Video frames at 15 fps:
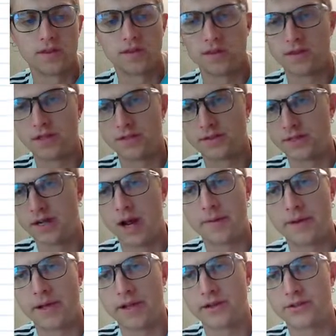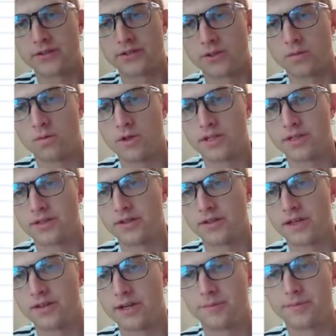these denominators are 1, so they
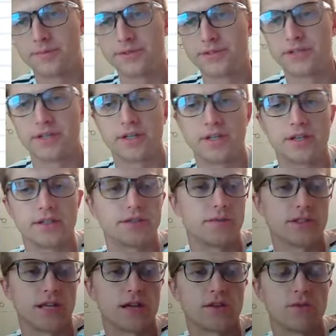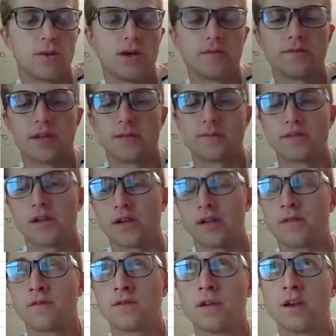don't help us at all. So we just got 12 times
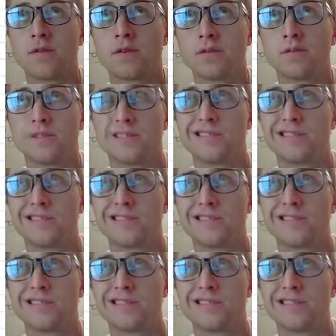negative 7, which